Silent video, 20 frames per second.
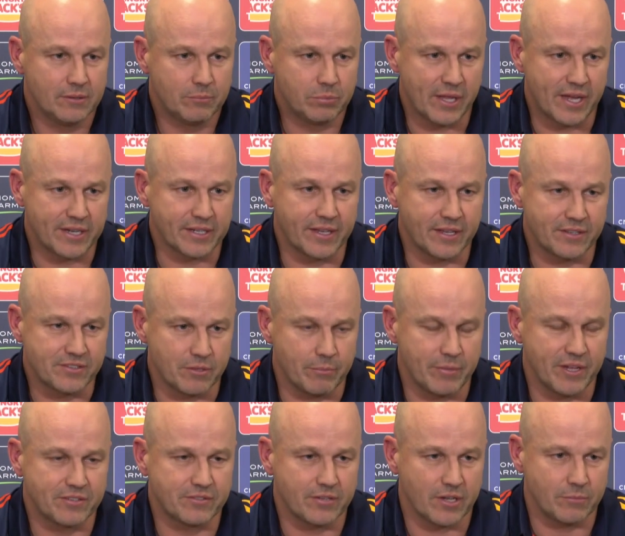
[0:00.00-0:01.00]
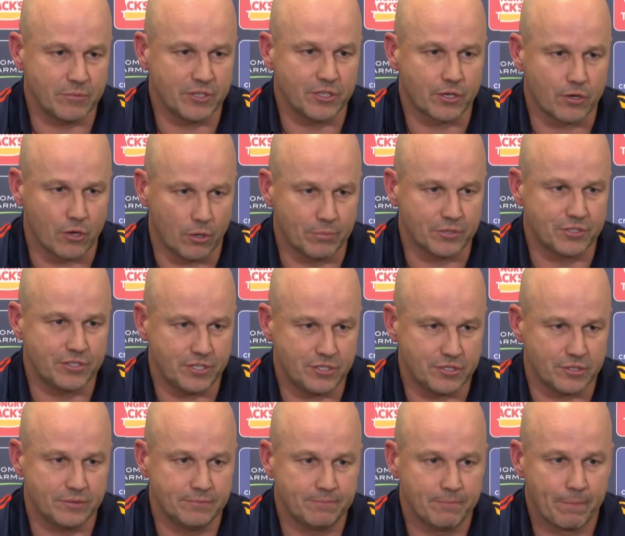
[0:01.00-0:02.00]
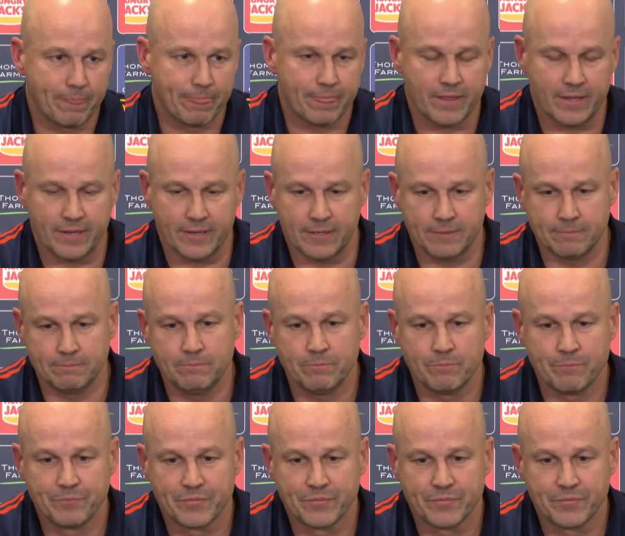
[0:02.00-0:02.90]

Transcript: playing against the best team in the competition. Um,